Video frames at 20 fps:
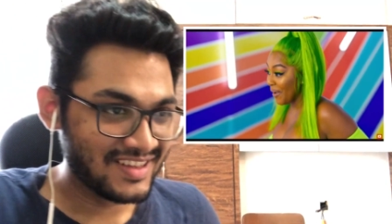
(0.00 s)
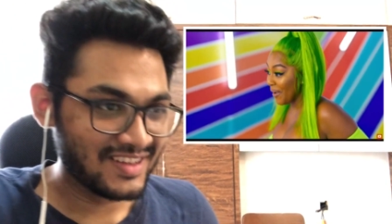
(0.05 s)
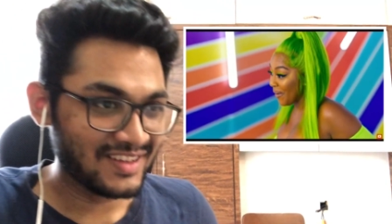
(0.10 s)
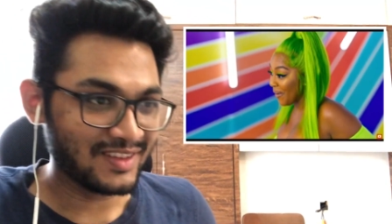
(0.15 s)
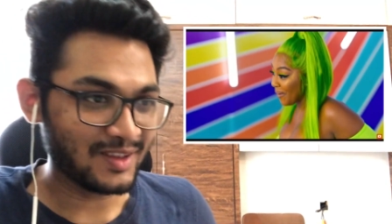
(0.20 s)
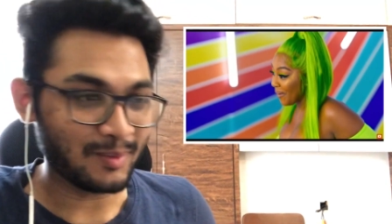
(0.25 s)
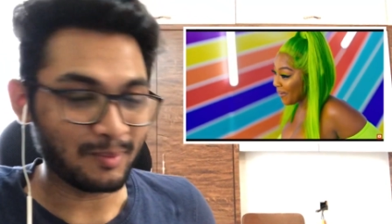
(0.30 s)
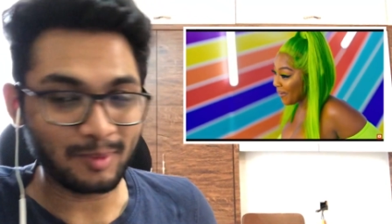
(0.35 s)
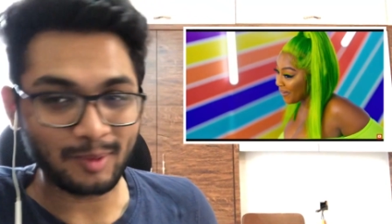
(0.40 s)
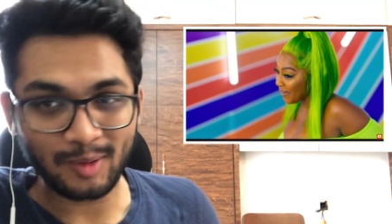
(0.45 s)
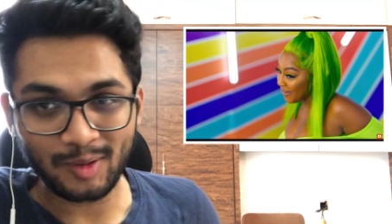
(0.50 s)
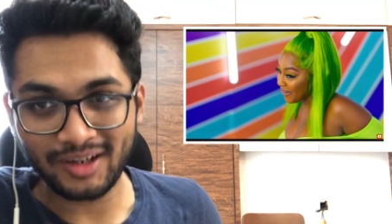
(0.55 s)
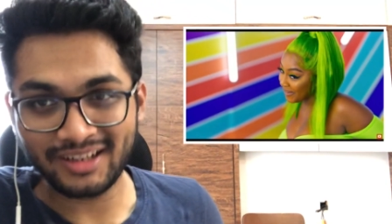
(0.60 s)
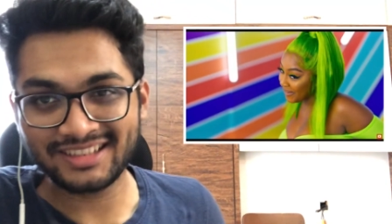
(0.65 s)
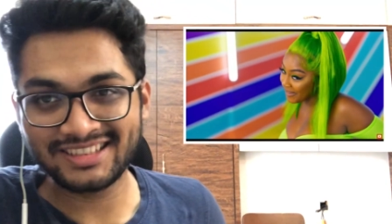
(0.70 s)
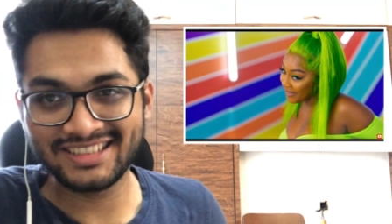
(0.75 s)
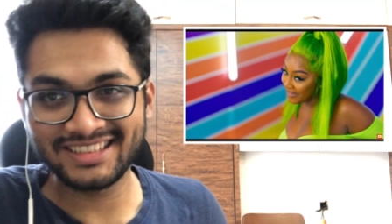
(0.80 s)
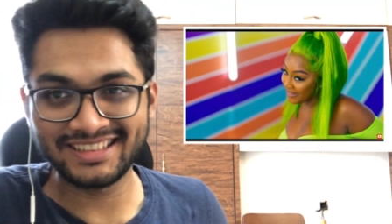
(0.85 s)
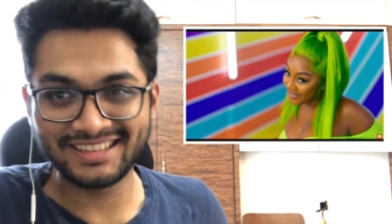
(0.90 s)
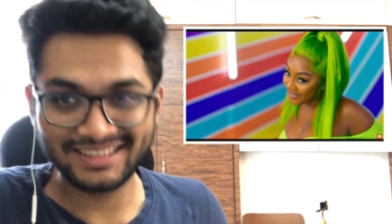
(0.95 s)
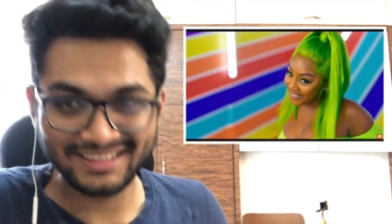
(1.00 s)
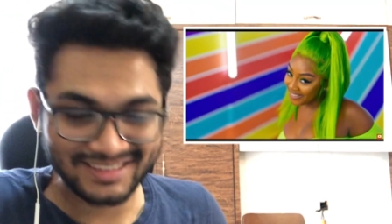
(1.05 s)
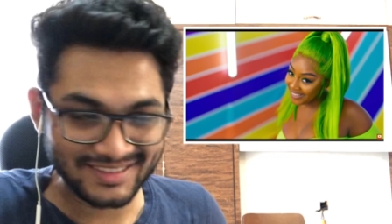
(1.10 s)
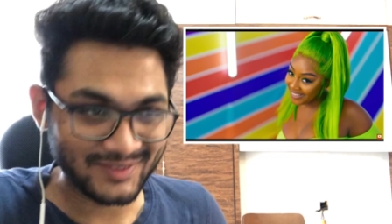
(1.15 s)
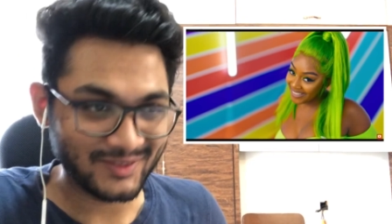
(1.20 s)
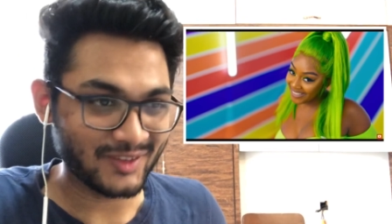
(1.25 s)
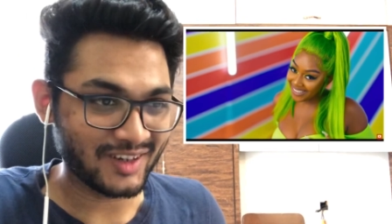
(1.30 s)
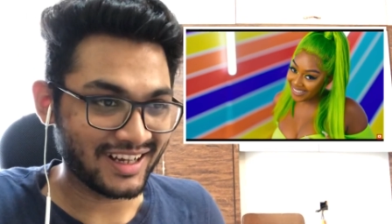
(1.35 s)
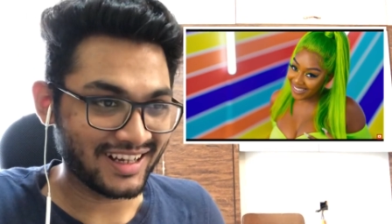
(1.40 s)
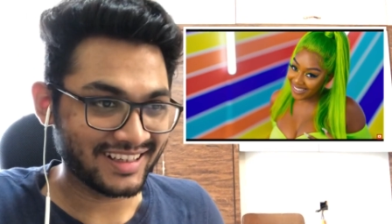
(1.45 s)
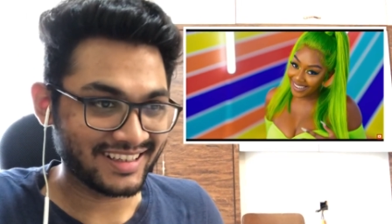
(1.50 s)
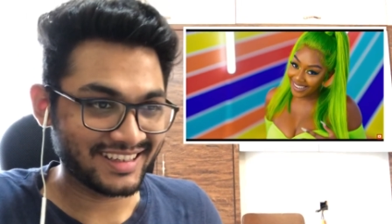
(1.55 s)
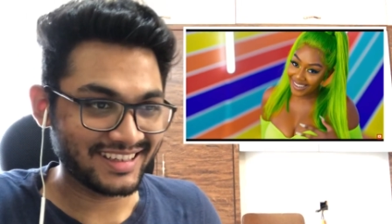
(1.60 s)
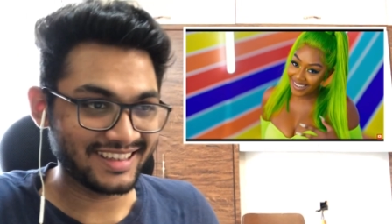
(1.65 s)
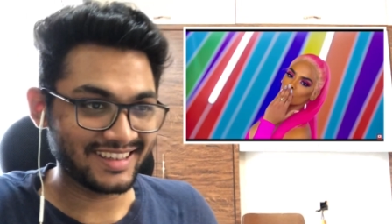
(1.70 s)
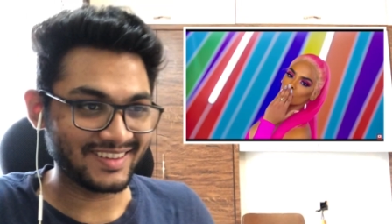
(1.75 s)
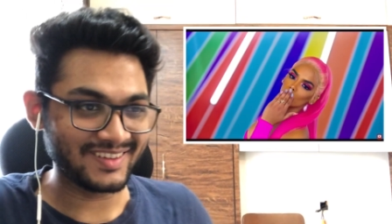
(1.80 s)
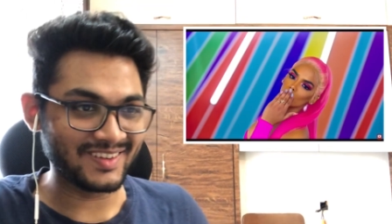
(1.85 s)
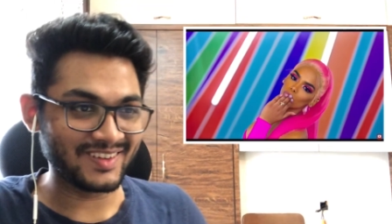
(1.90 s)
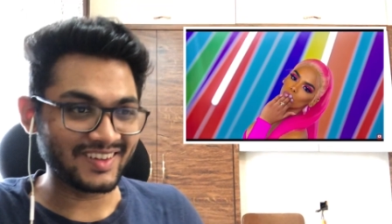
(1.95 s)
the production is
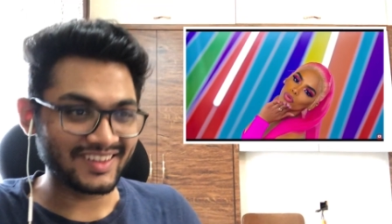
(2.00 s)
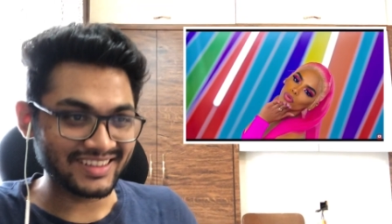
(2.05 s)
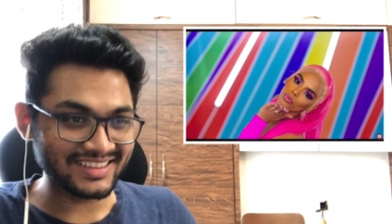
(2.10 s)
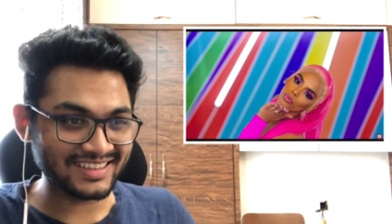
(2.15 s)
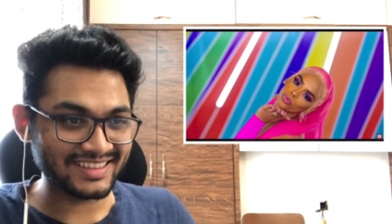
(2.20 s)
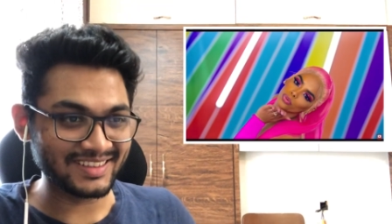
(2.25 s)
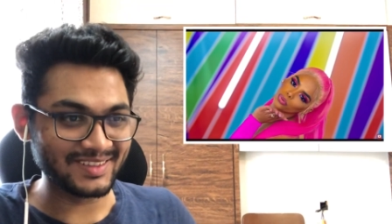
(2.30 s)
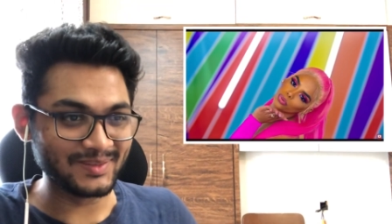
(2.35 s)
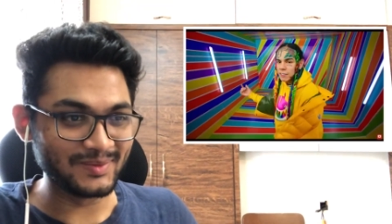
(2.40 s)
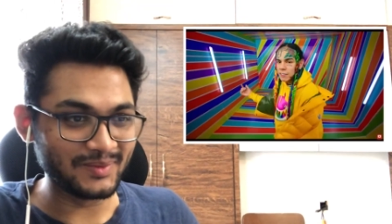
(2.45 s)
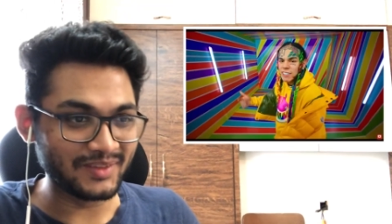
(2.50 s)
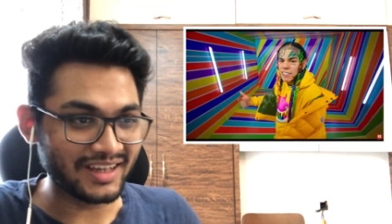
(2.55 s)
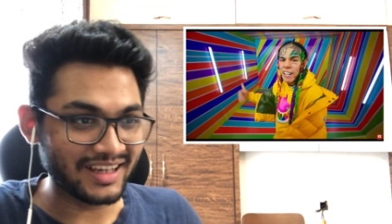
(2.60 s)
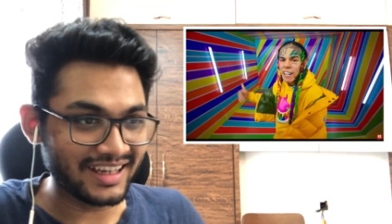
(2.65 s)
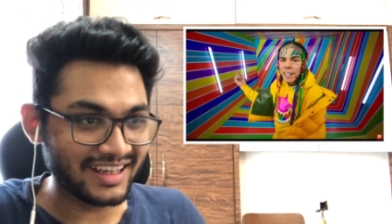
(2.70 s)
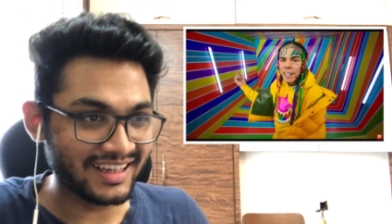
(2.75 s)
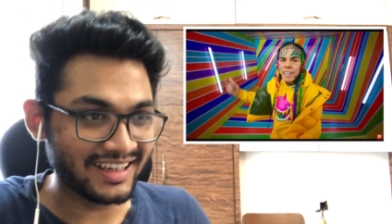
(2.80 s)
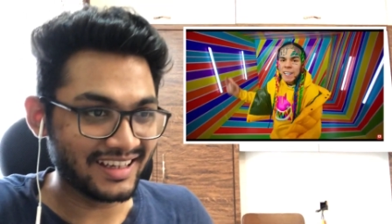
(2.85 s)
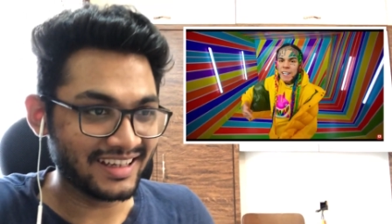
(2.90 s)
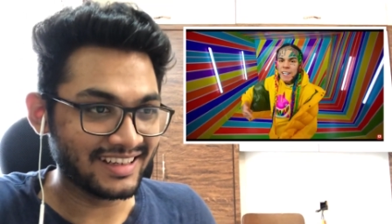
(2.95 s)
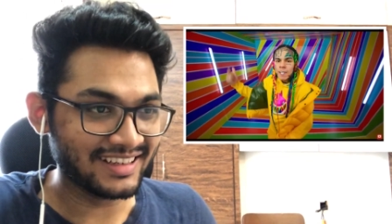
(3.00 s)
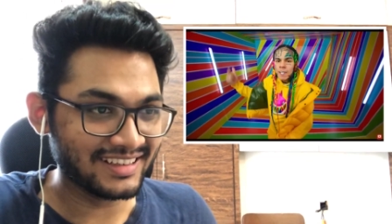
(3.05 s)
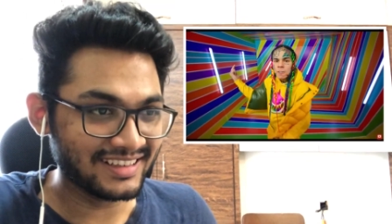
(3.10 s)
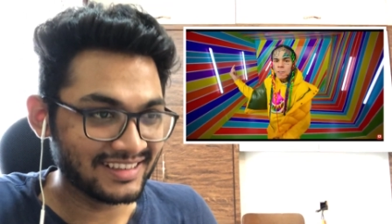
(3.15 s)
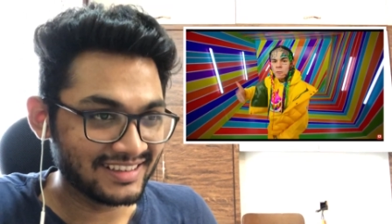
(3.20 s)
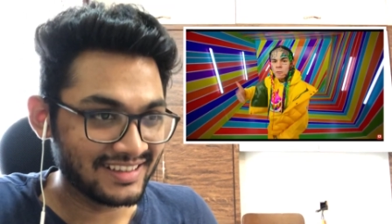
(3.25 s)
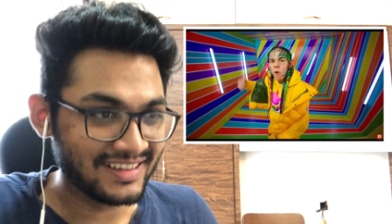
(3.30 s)
fucking awesome, man.